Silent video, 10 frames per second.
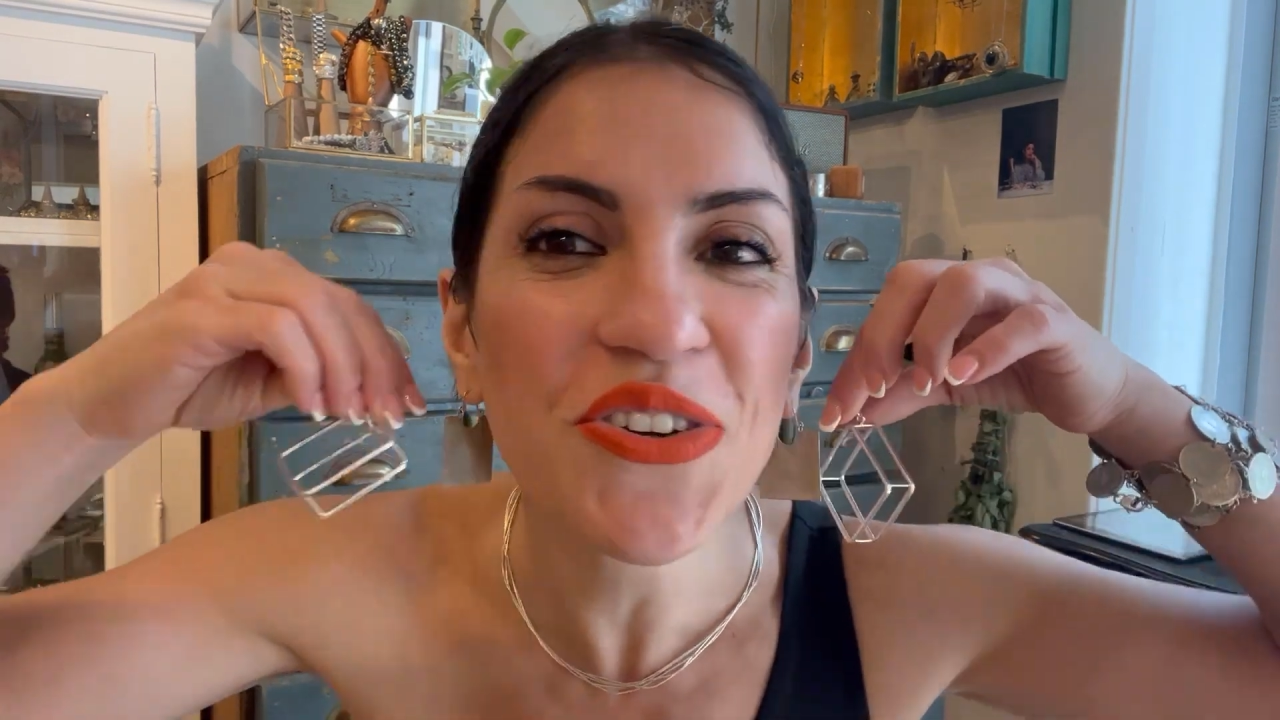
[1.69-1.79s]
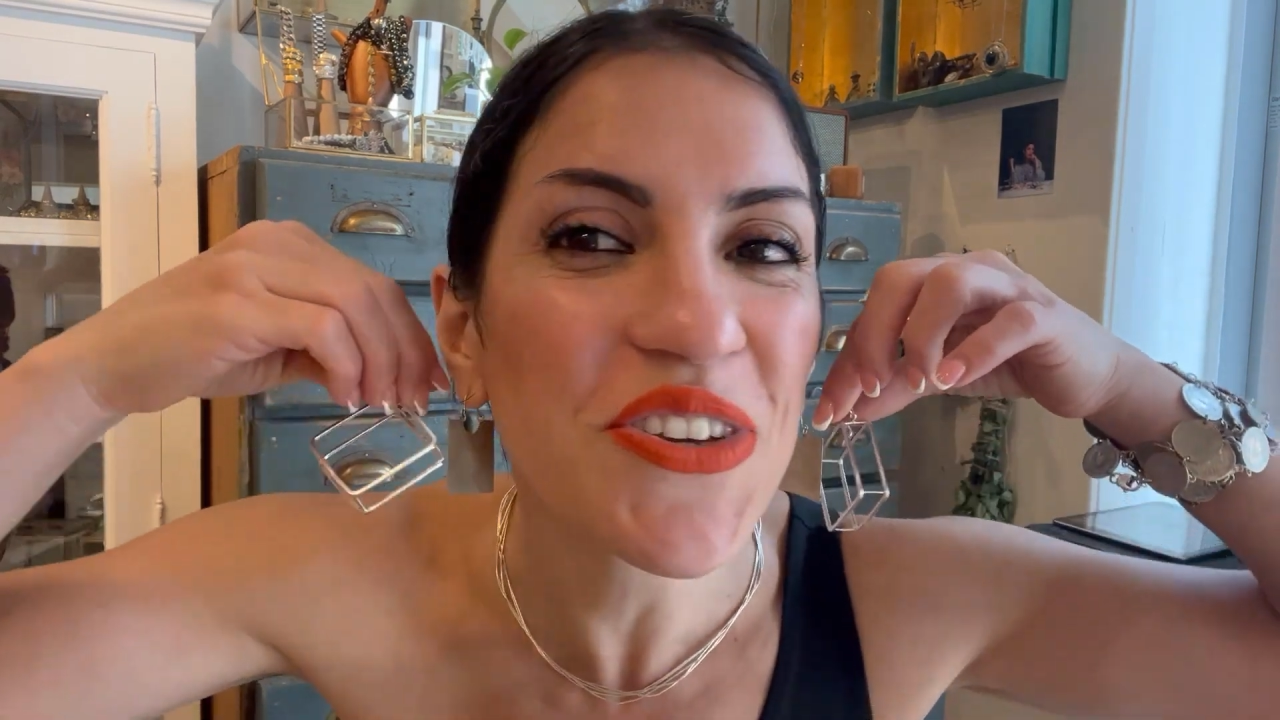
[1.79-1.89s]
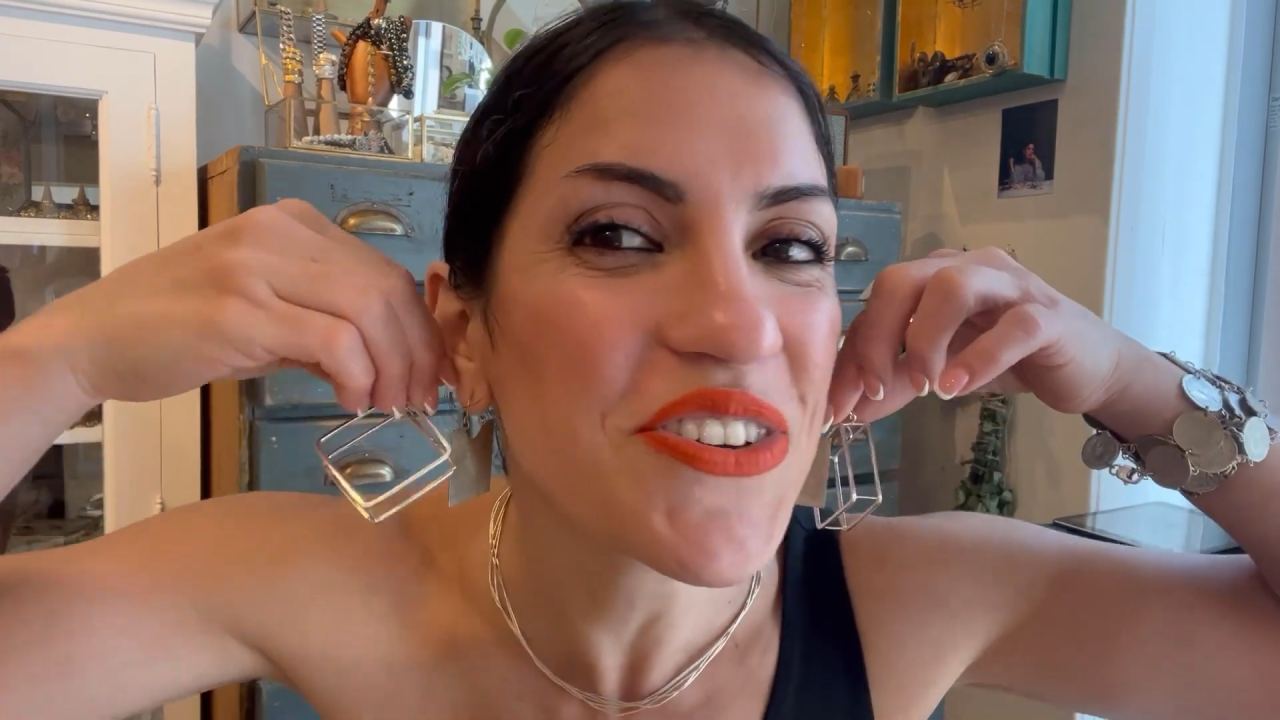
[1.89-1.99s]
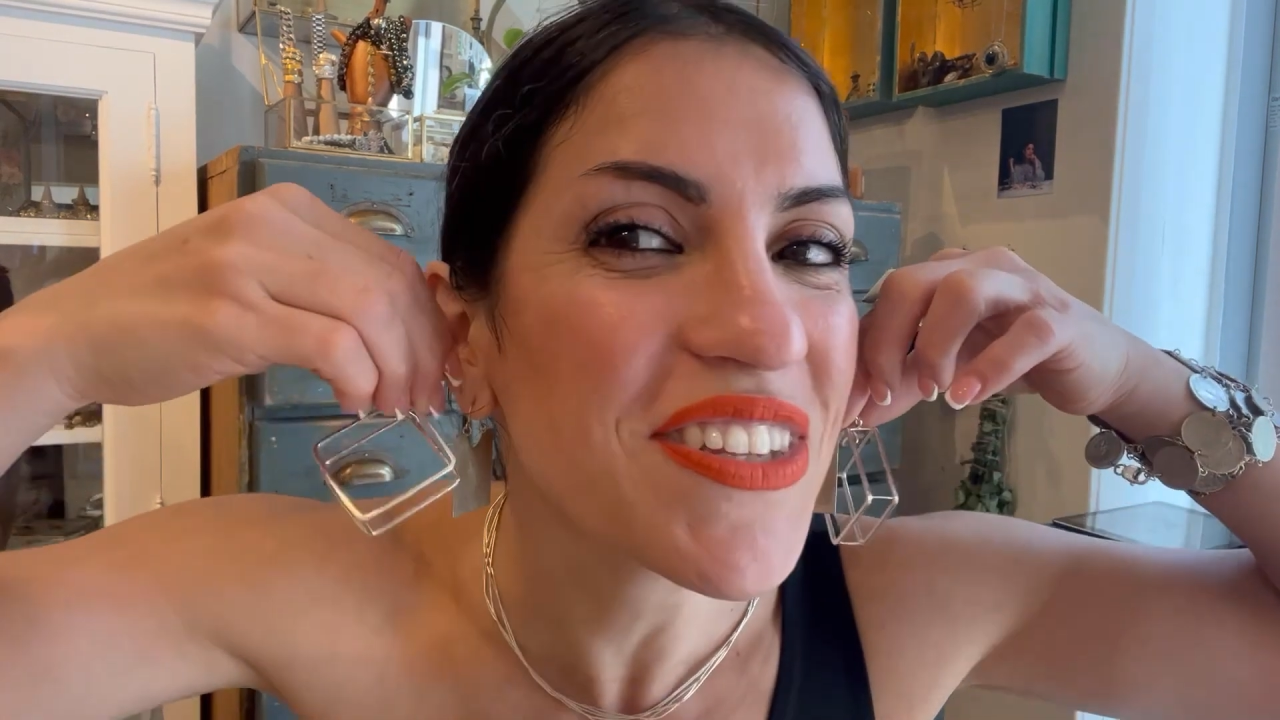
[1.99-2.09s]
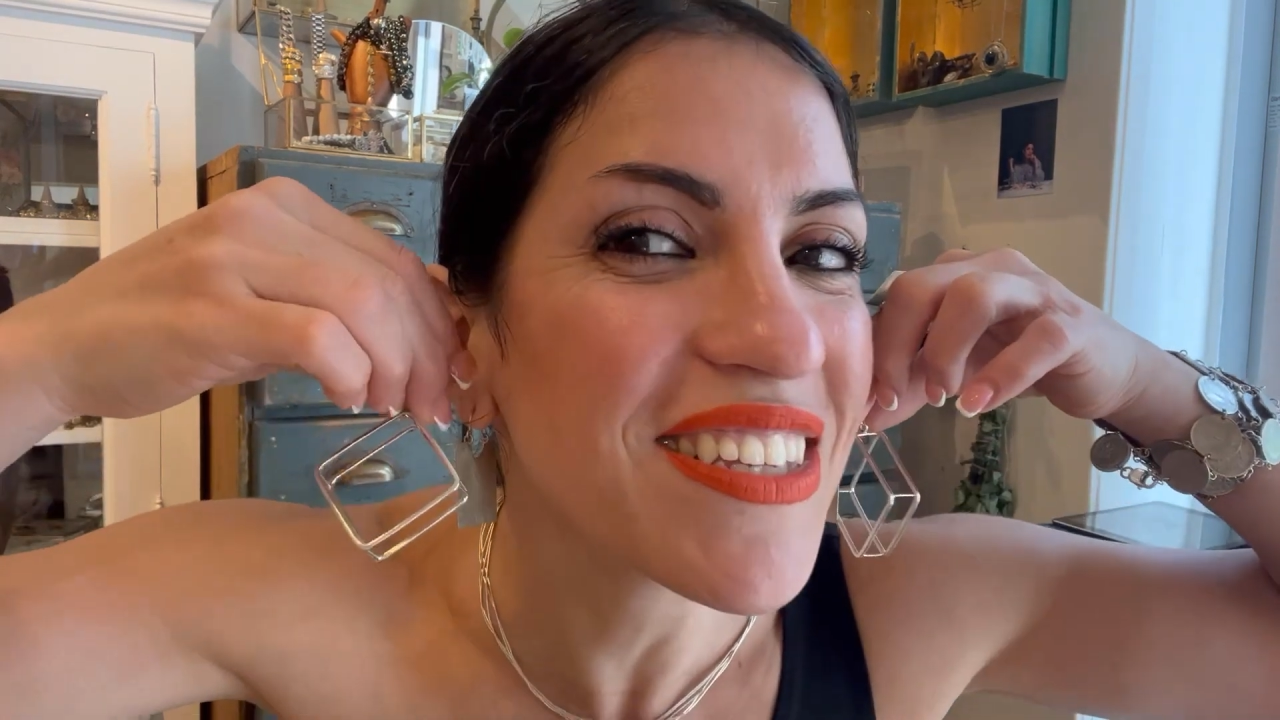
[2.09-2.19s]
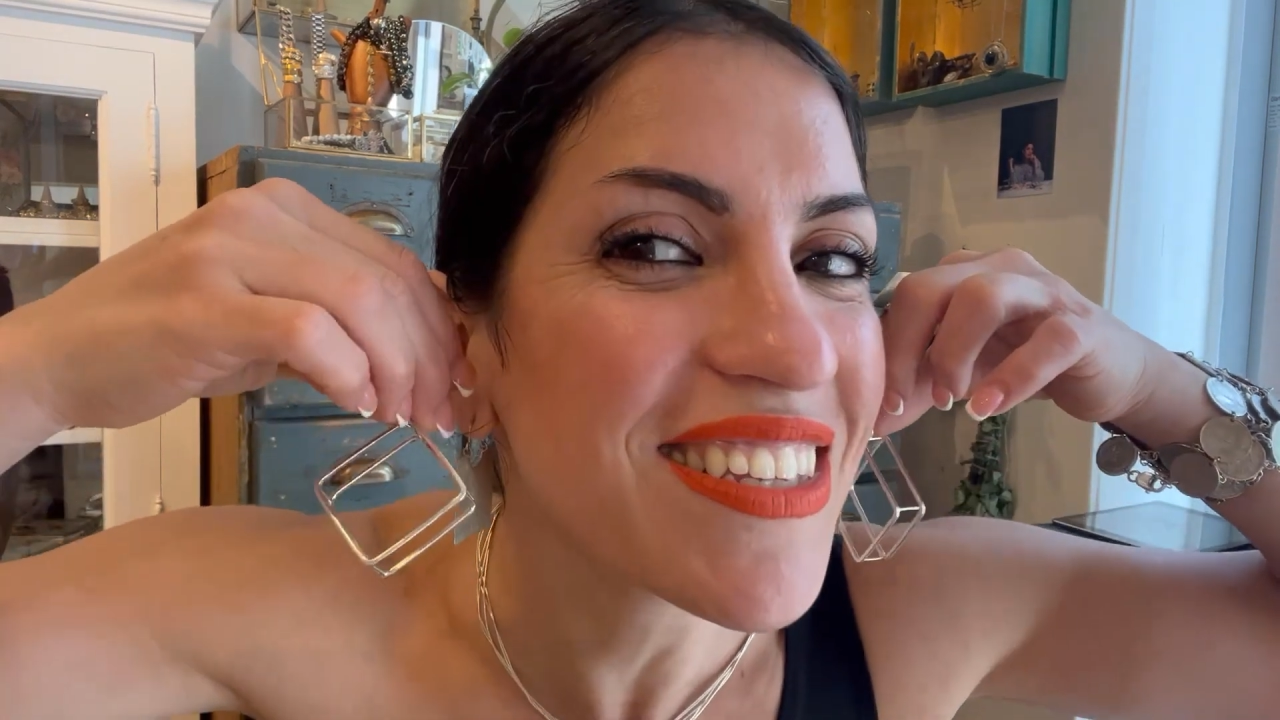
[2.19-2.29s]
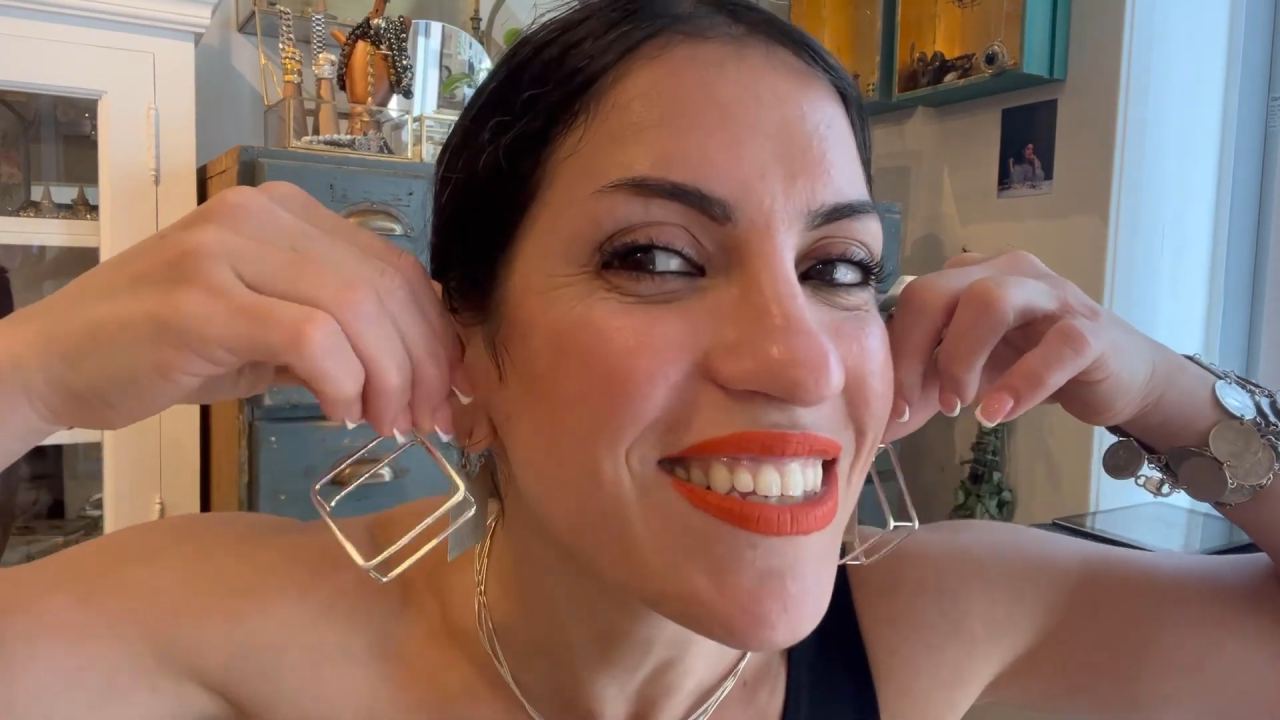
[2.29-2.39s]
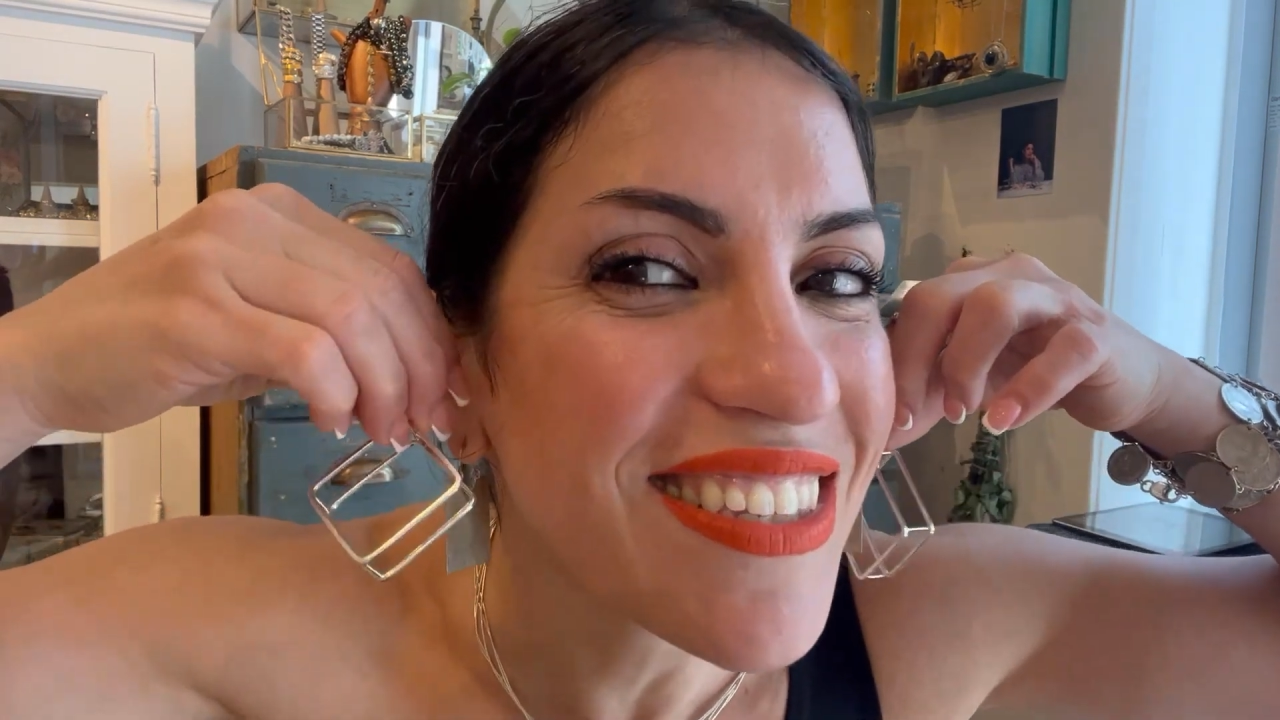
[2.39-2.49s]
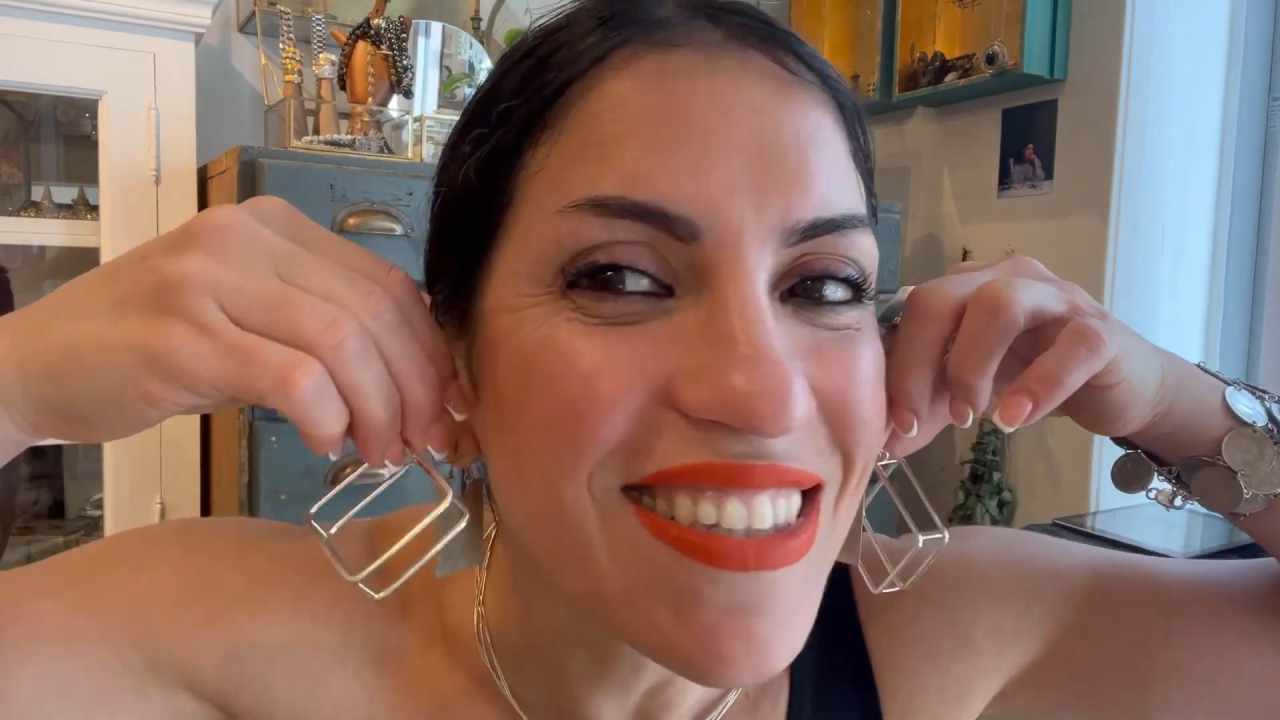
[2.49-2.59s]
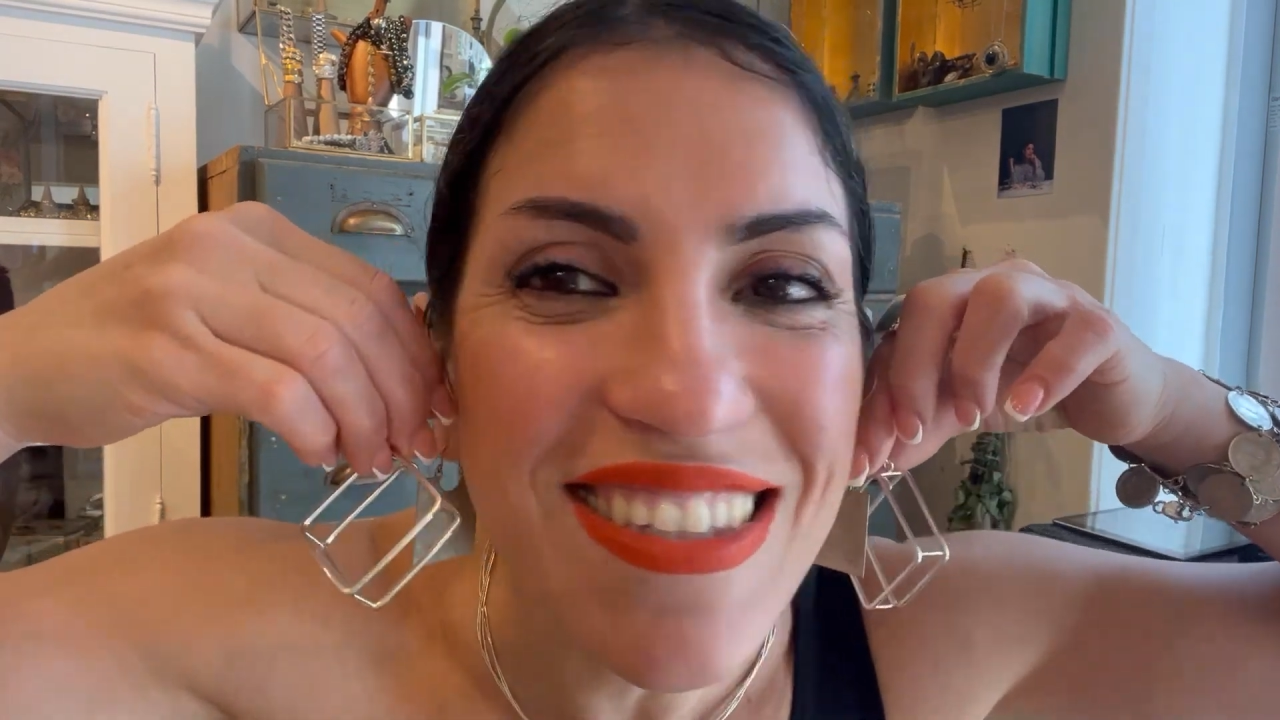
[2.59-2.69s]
you these